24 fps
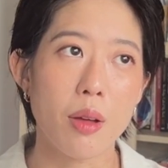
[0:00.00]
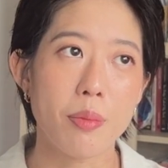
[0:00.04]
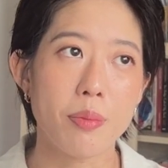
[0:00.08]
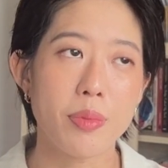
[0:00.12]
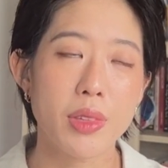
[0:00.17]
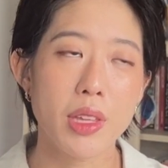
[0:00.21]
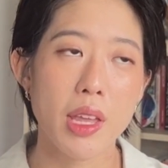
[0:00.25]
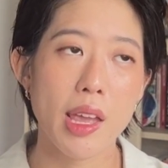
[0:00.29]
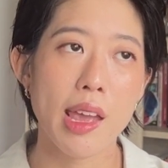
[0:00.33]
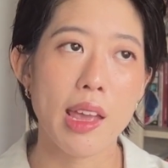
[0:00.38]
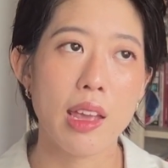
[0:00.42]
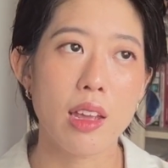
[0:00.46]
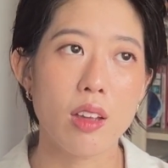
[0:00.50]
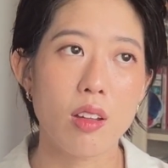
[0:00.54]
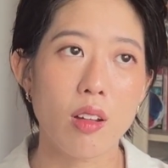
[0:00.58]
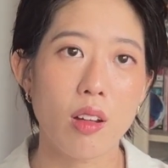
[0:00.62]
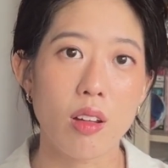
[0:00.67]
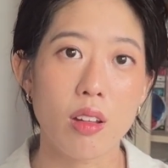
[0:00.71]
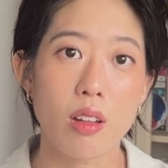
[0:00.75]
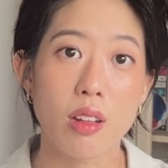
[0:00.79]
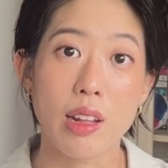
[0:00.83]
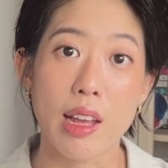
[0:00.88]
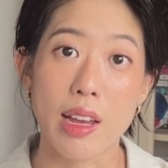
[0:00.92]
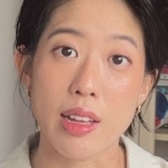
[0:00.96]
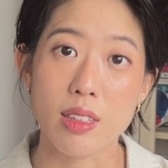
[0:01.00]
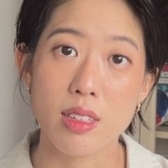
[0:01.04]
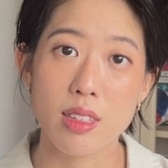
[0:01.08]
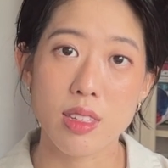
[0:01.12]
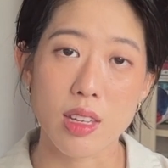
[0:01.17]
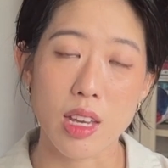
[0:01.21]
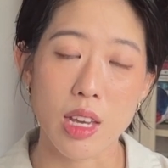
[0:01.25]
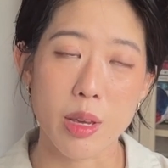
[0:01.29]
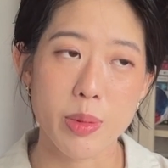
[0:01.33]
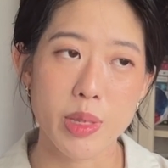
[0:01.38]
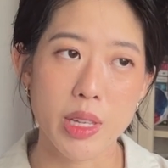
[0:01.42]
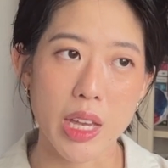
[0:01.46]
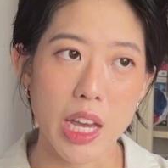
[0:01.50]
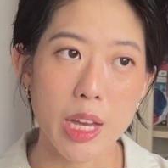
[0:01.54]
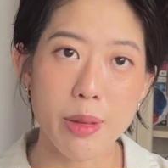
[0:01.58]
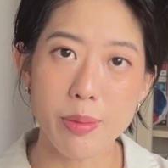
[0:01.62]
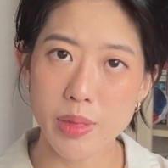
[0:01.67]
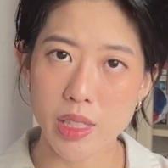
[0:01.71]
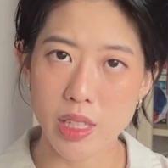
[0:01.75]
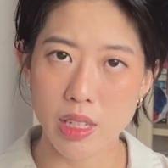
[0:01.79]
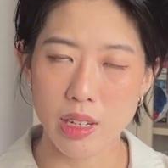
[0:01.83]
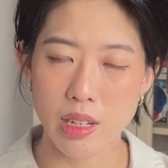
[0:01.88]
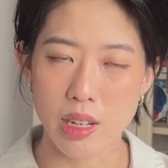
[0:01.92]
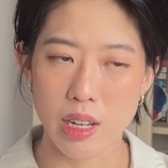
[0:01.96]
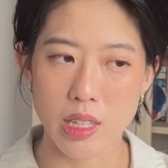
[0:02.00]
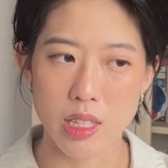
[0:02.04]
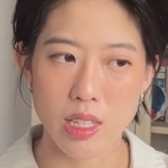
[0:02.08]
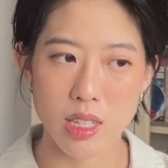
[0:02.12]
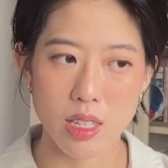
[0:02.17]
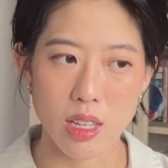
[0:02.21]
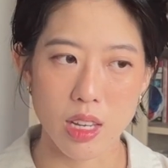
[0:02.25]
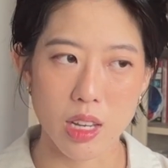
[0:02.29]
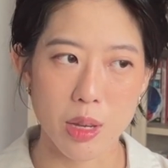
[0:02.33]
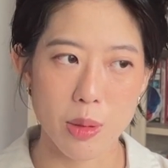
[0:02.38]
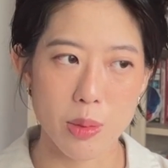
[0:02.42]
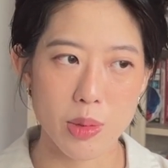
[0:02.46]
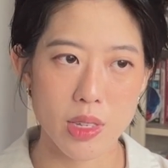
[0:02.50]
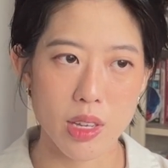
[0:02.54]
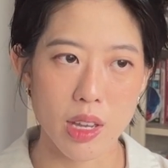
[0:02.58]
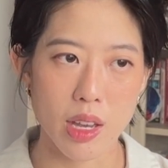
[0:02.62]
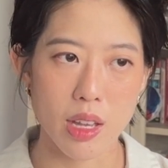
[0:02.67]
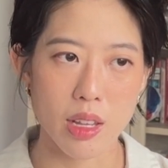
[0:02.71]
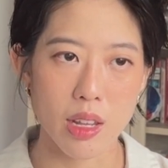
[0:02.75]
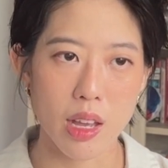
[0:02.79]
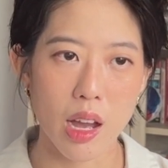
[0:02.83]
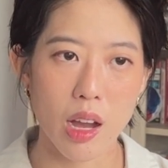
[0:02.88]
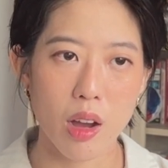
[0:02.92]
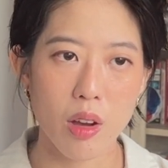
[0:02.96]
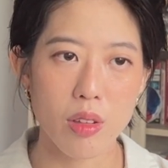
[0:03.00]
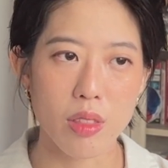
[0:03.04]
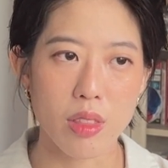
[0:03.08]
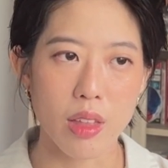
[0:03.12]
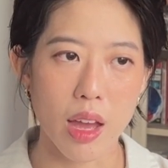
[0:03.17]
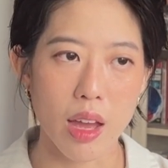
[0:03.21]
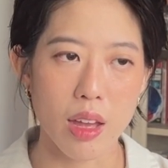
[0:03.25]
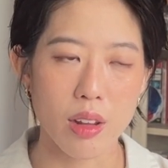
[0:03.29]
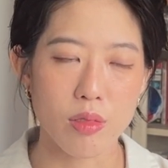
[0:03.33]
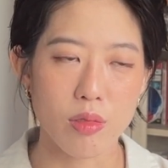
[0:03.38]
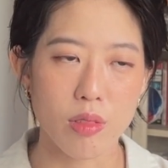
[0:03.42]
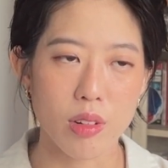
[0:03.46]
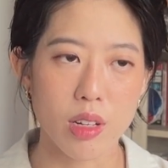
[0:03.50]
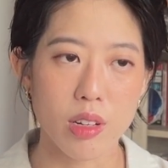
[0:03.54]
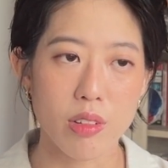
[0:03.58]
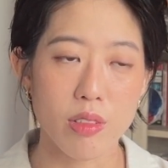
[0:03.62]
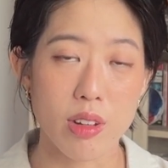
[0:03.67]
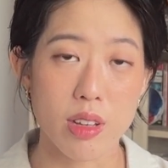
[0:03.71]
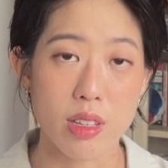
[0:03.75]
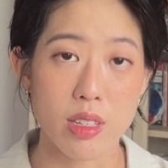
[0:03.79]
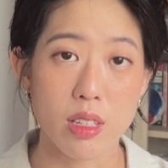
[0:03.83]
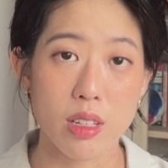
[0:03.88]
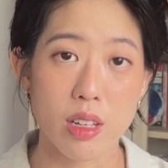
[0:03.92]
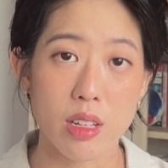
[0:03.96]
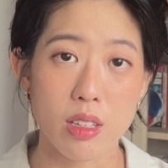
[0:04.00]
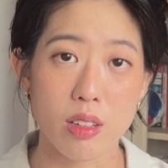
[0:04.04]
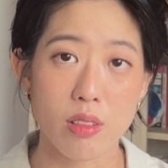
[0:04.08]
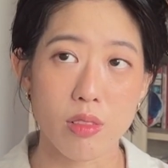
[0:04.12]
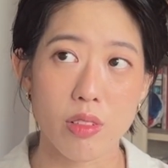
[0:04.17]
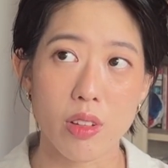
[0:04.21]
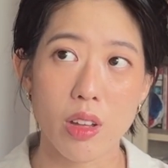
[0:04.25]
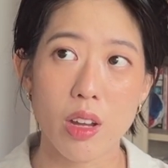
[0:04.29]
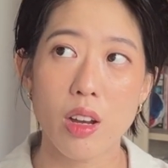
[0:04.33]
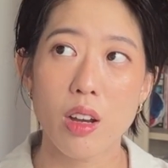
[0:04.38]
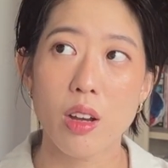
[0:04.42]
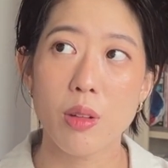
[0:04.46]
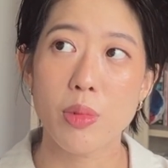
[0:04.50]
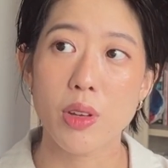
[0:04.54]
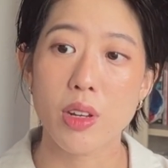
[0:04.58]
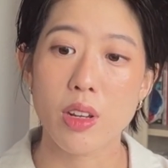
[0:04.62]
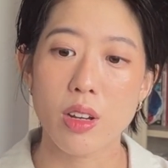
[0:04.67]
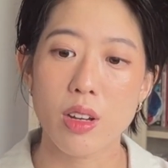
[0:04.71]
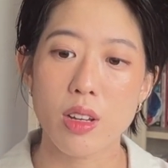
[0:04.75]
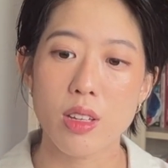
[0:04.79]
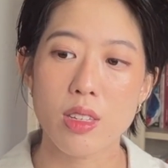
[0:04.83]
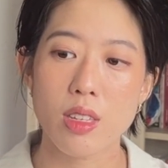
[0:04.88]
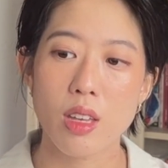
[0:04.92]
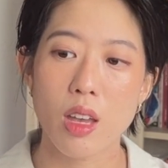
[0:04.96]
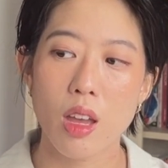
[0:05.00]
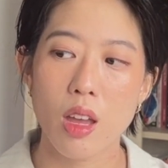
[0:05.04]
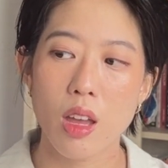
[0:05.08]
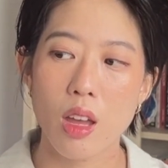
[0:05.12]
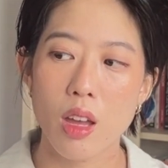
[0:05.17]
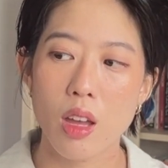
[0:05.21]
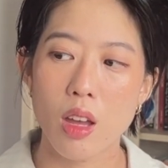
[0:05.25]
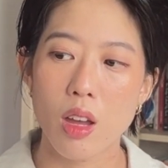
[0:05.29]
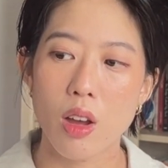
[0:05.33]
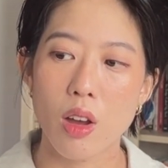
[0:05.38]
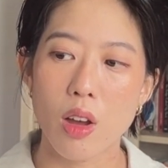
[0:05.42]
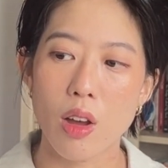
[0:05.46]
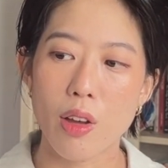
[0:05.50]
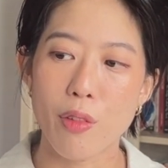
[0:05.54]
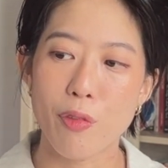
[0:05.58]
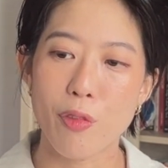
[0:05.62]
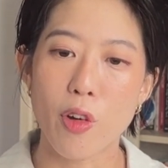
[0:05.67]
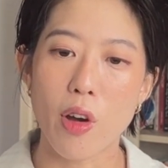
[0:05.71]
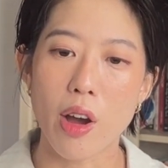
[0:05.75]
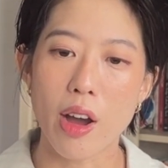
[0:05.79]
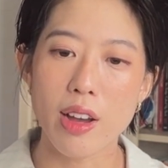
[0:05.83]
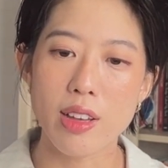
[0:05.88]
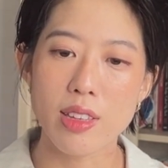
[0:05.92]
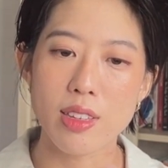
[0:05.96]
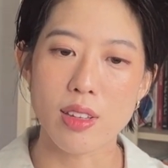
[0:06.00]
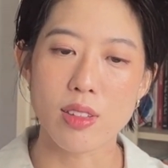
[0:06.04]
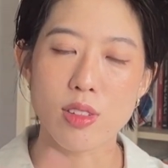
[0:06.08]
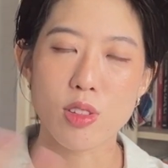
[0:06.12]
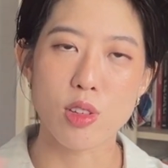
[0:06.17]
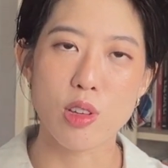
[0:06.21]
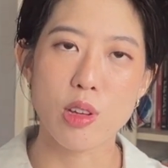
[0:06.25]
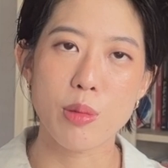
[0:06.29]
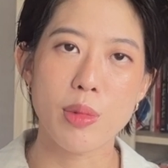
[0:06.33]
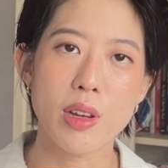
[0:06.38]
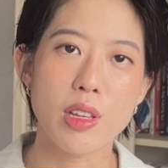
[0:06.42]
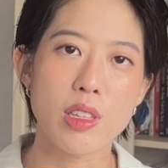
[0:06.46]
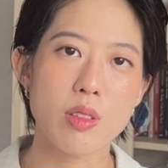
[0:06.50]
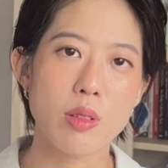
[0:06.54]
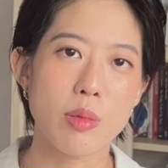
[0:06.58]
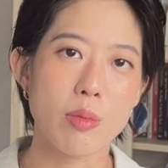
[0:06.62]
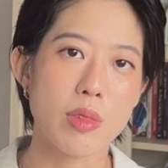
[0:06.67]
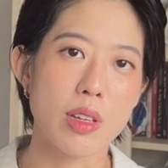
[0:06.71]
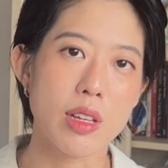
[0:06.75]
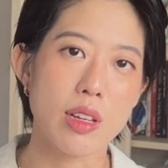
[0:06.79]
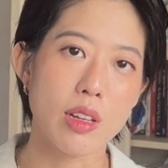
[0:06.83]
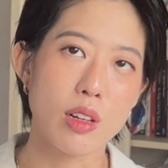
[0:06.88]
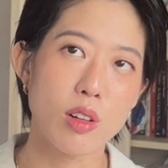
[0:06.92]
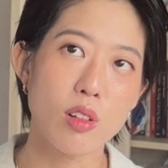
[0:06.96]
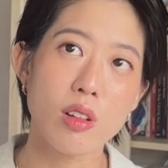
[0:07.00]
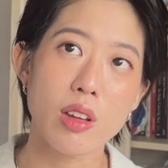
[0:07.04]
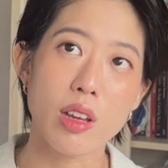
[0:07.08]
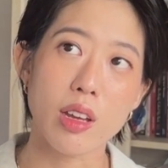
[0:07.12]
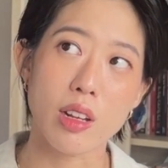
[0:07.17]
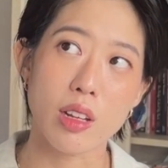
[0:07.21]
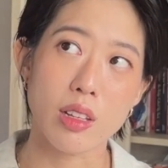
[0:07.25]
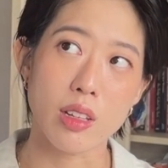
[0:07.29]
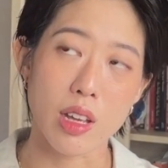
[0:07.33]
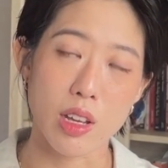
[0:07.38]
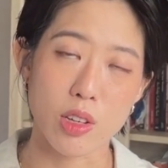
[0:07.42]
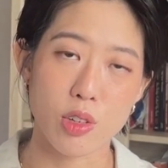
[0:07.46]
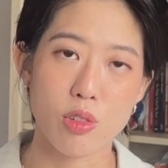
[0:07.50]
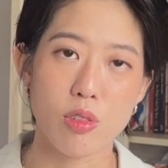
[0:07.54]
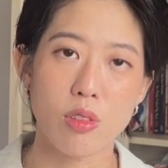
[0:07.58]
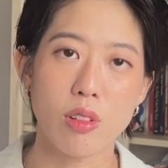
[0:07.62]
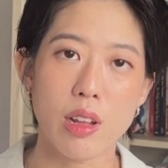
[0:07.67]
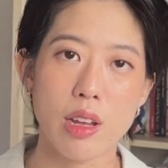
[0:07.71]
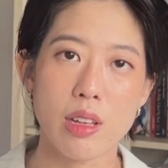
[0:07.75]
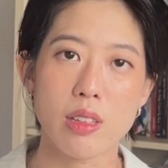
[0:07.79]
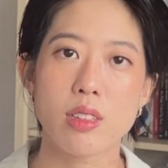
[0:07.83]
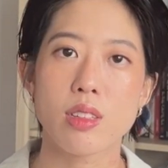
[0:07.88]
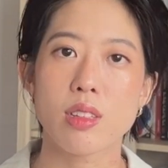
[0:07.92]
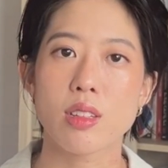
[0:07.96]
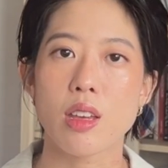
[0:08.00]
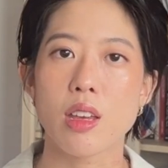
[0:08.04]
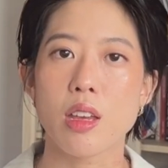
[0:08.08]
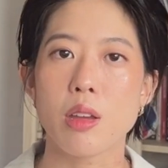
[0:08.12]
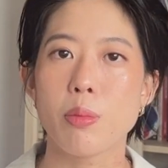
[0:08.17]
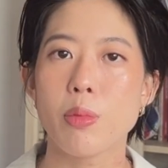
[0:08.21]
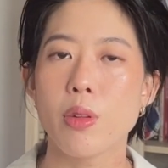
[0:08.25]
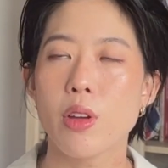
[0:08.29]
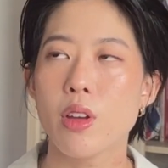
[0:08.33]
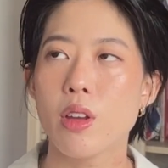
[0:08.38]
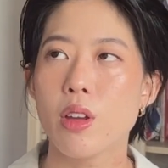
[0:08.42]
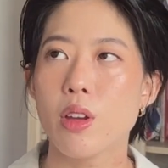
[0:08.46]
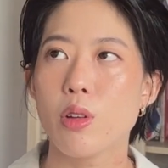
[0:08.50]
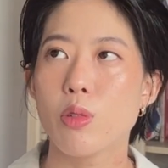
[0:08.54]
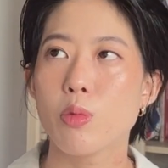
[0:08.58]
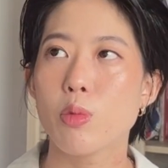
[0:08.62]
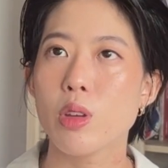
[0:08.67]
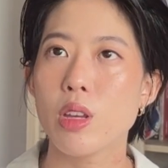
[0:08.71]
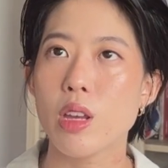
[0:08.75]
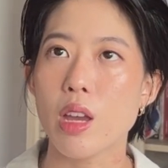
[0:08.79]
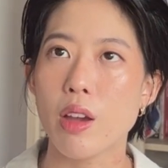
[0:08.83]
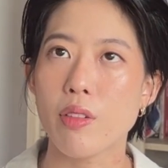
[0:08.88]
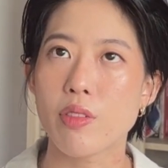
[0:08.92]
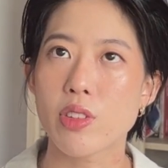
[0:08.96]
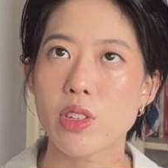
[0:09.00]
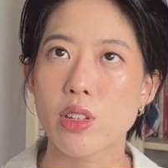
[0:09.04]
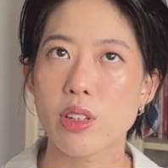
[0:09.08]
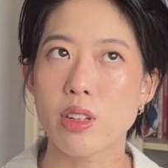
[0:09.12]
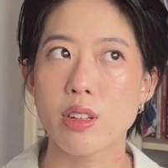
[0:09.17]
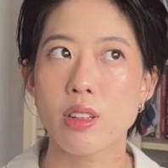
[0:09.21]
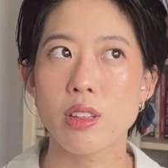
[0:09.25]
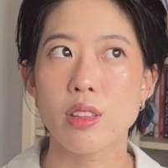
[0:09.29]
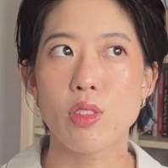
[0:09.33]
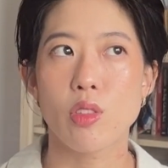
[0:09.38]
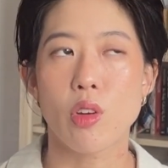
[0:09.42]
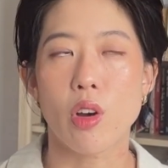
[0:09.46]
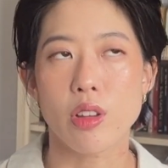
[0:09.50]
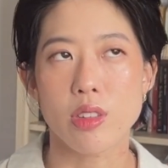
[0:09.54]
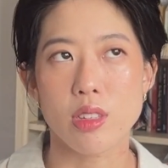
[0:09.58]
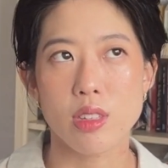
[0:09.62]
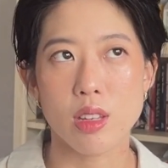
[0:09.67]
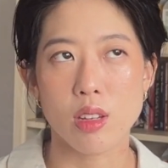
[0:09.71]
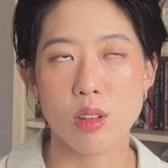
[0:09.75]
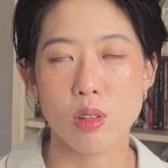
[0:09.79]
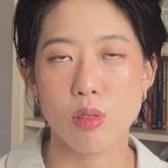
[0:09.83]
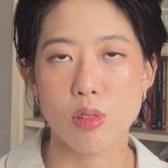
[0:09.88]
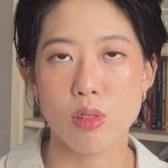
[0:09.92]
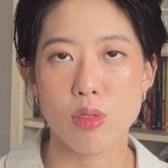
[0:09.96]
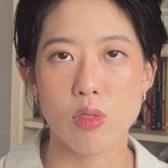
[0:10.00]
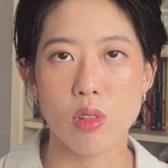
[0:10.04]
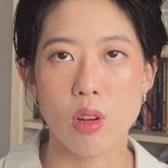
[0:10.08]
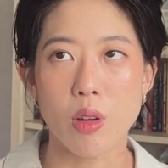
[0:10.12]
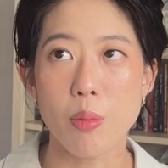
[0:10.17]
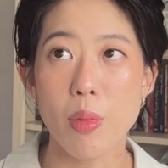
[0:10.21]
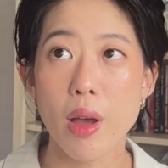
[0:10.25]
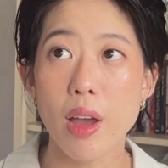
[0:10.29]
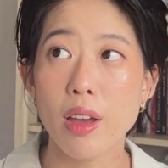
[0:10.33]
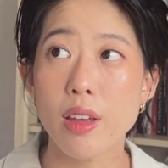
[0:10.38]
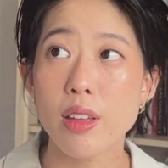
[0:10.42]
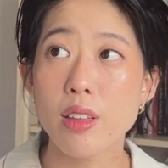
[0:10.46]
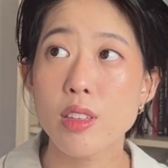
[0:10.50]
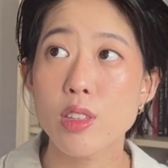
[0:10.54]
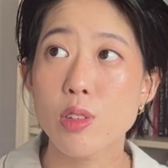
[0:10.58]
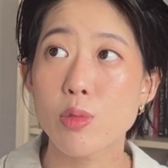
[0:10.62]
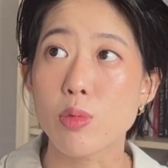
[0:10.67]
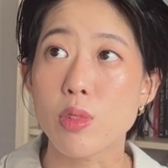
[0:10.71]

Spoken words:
take on landscapes, empty landscapes, and how that really resonated with her, because for us as humans, when we look at the natural landscape, we have certain thoughts that go through our minds.